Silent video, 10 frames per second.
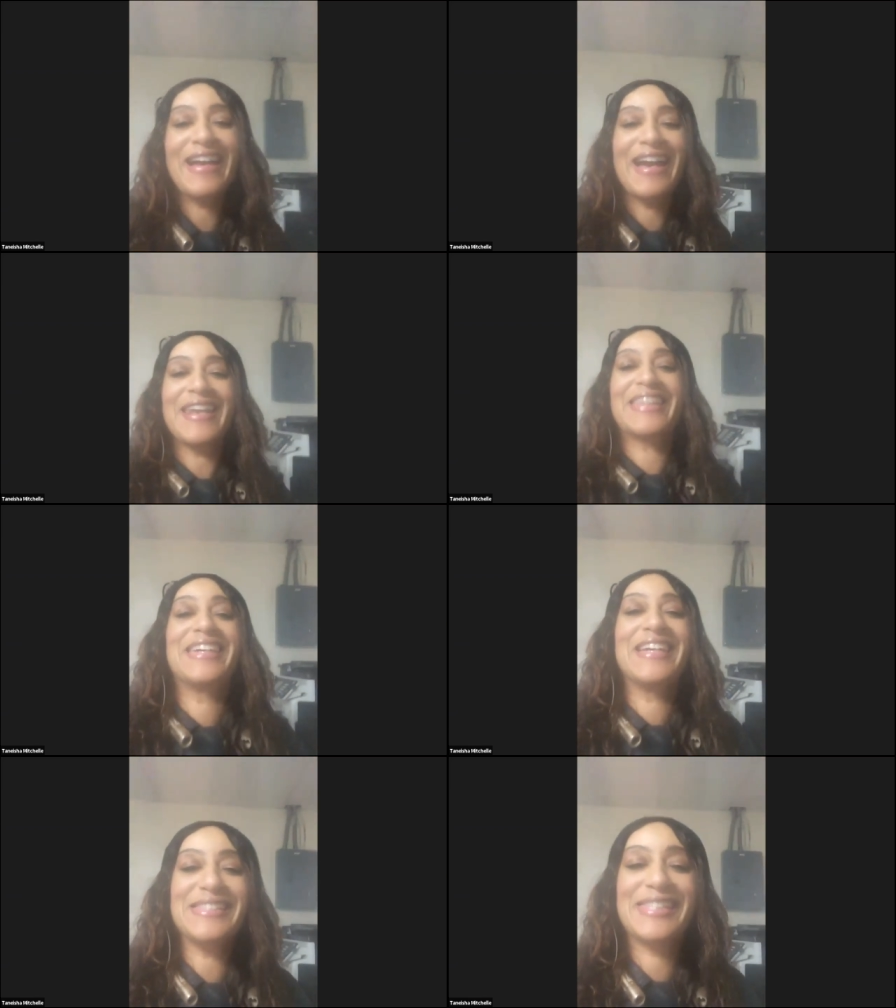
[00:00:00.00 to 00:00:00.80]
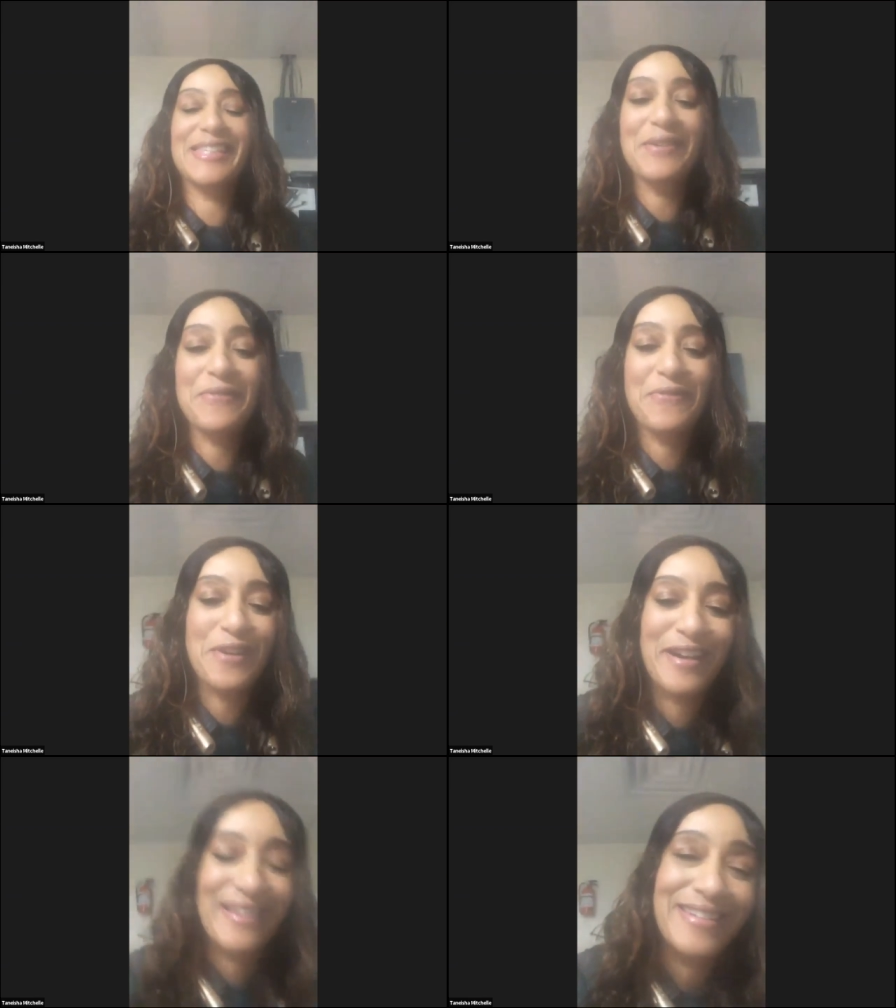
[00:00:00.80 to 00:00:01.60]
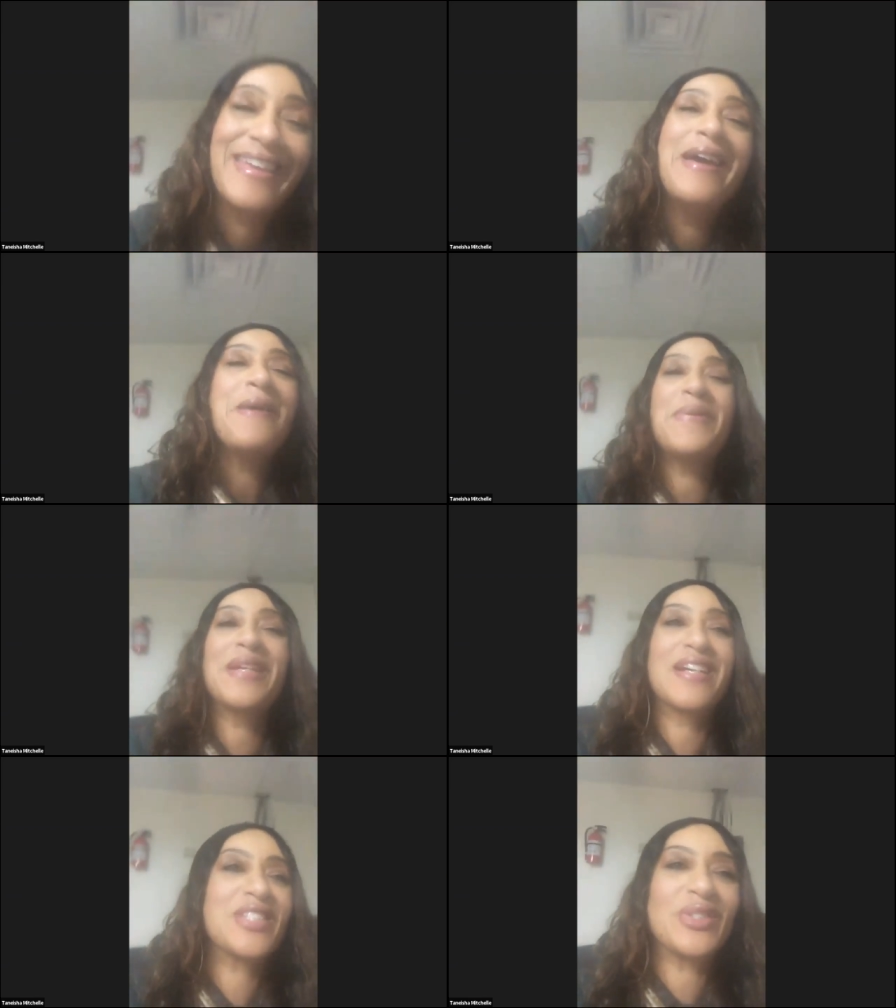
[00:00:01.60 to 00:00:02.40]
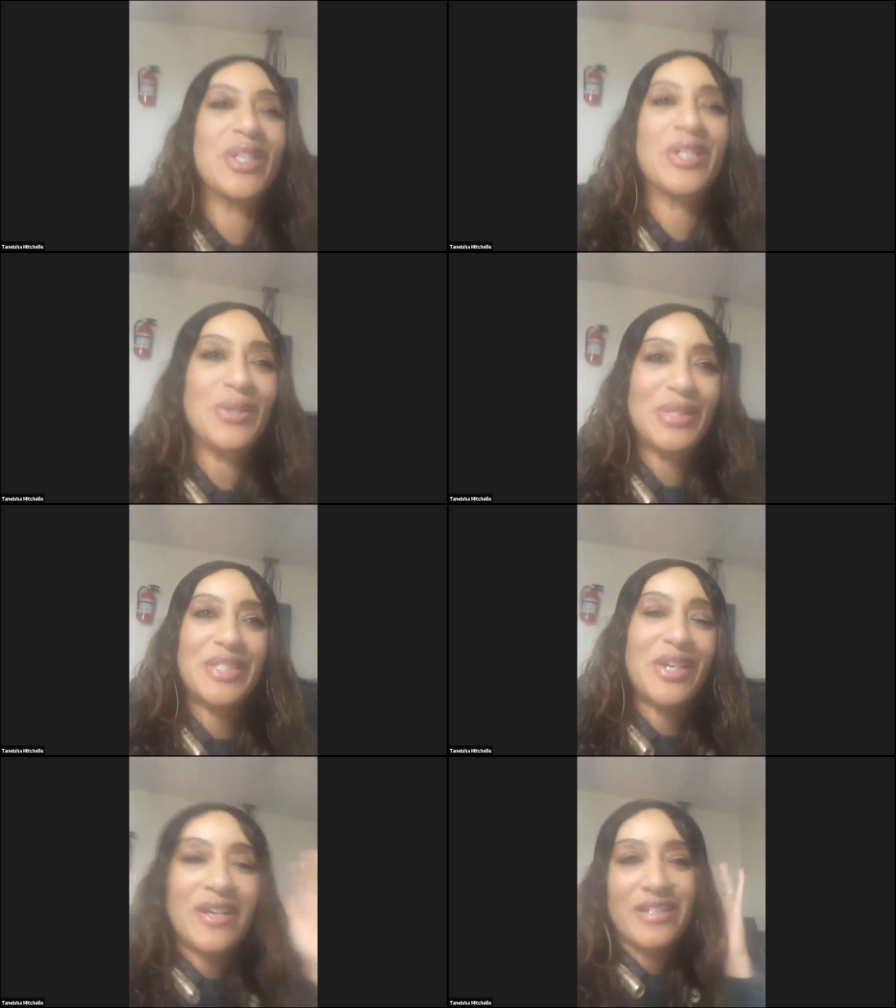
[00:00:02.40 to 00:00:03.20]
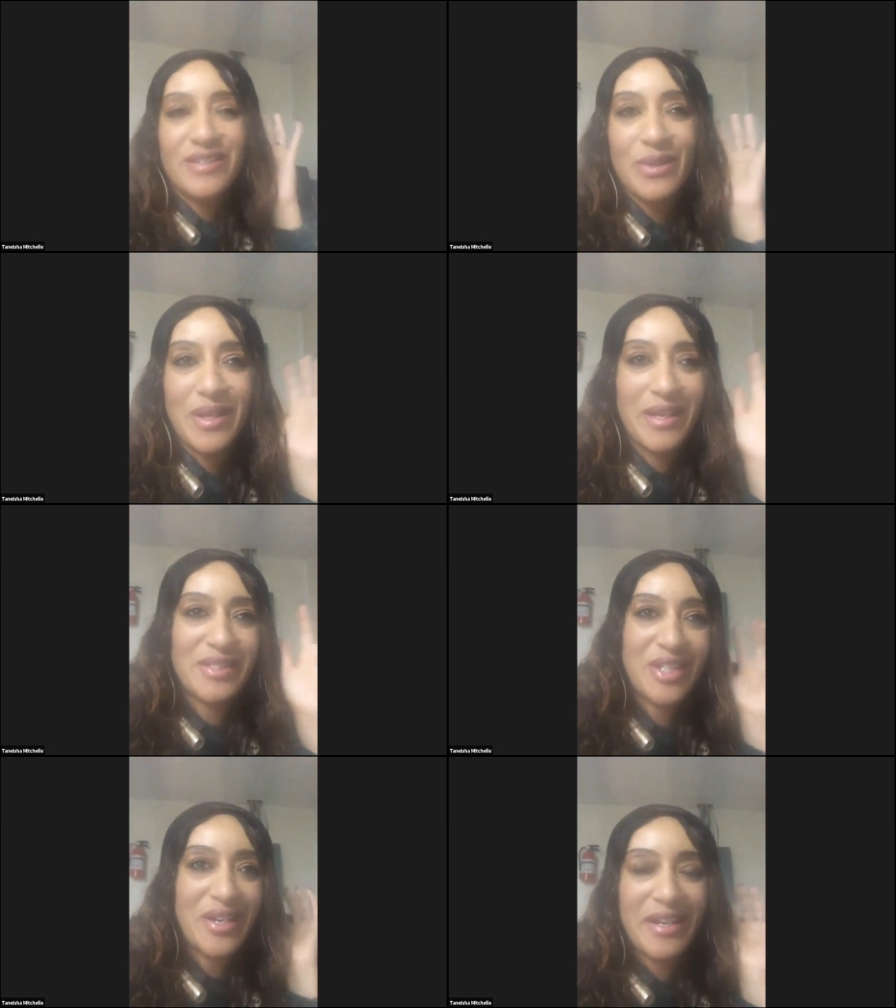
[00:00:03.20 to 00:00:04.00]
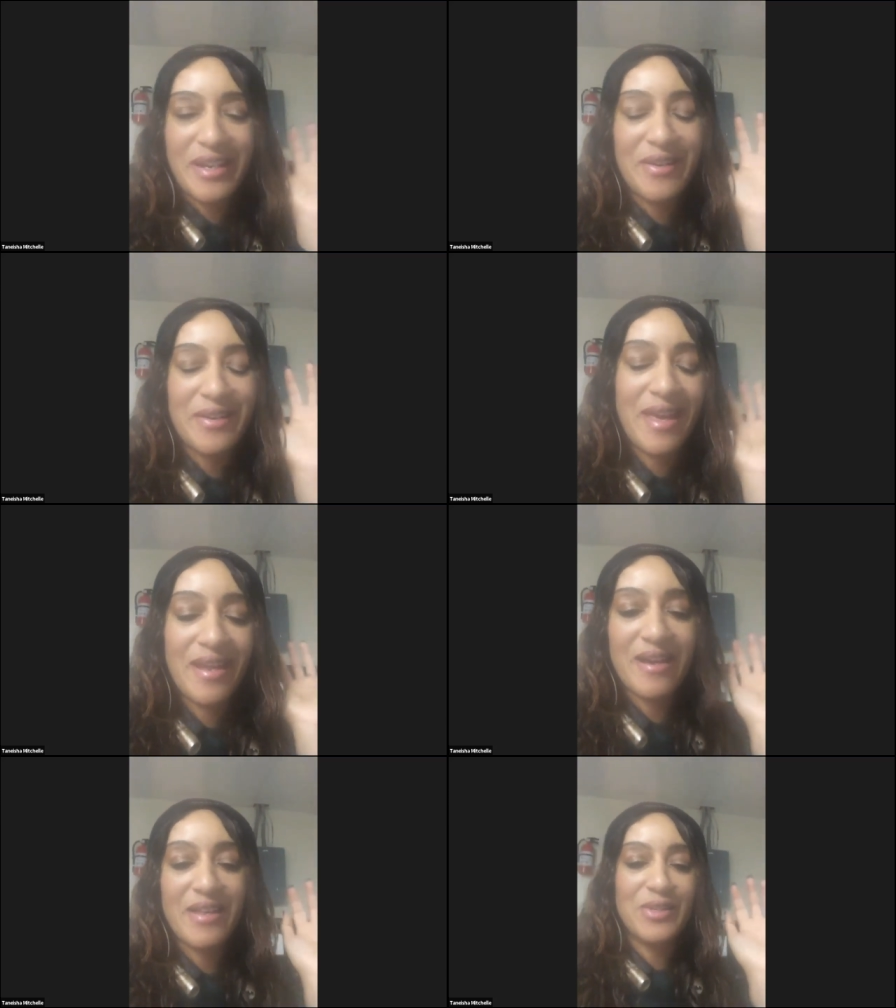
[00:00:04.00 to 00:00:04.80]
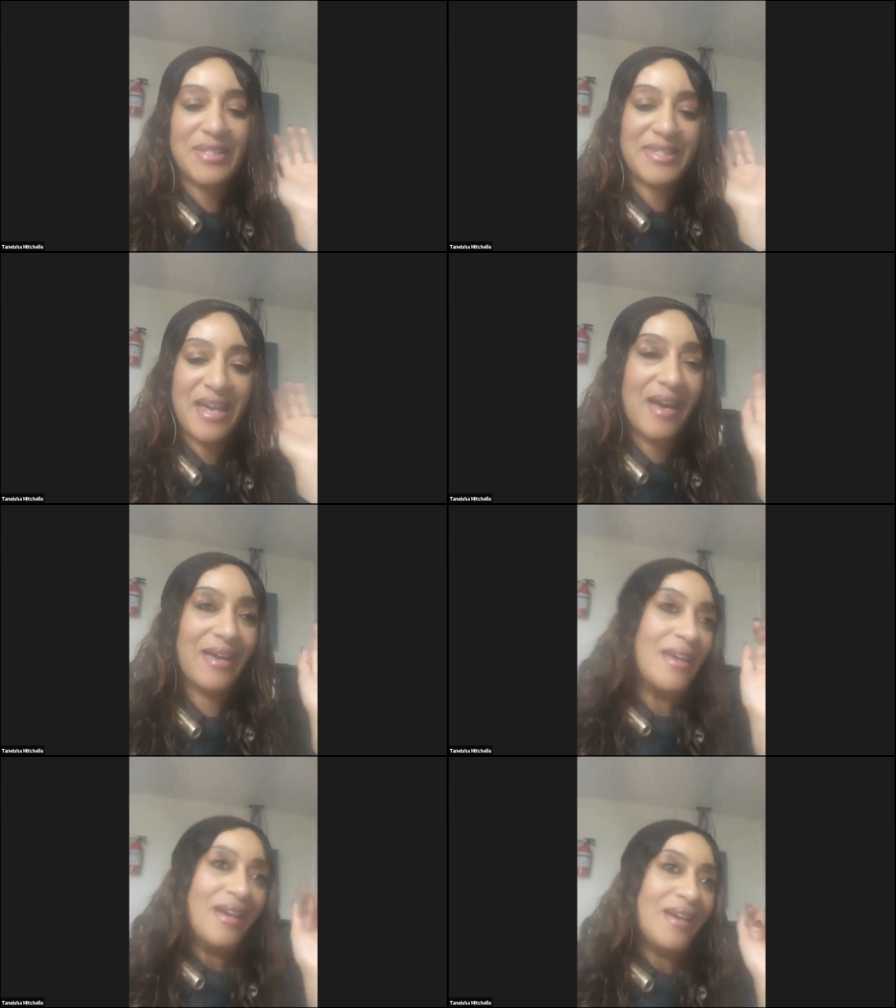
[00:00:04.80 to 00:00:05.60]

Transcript: gotta get to the front." Because you know, you start you hear start hearing that other side.